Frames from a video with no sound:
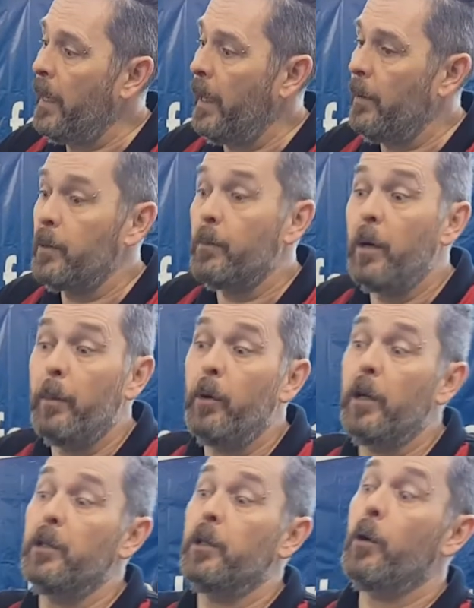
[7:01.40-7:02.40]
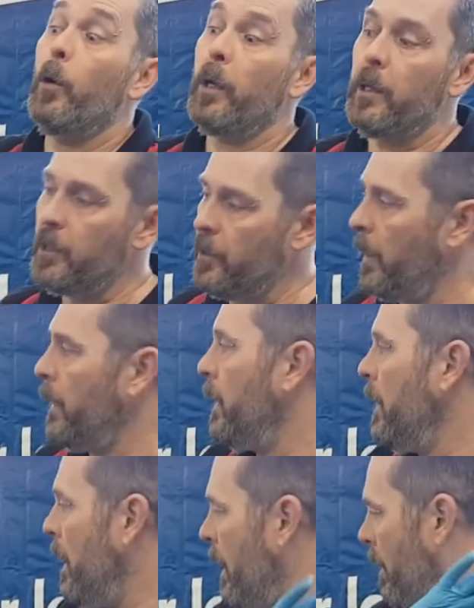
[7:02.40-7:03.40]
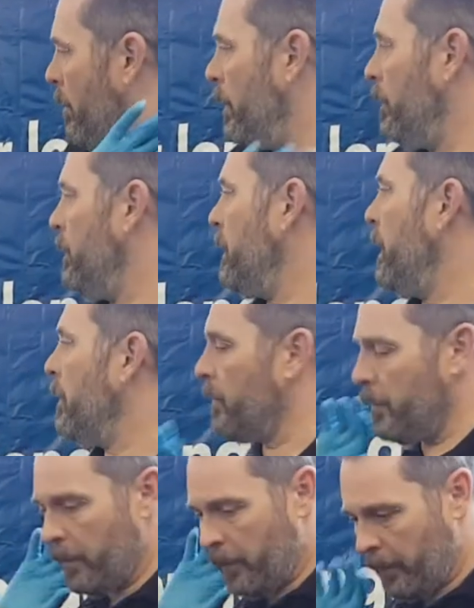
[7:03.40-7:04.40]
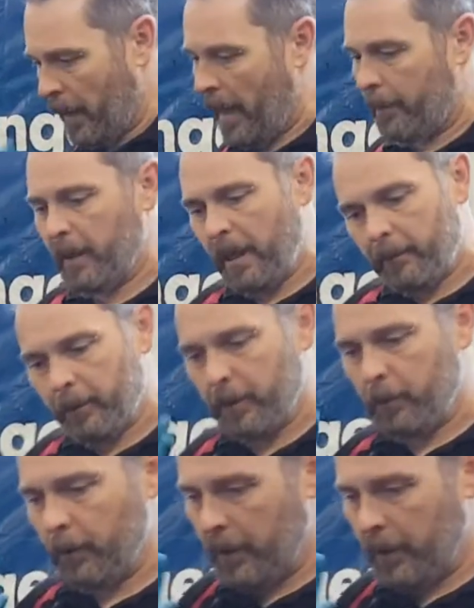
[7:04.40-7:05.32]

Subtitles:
hours of preparation gone into it, but we're now happy everything, all the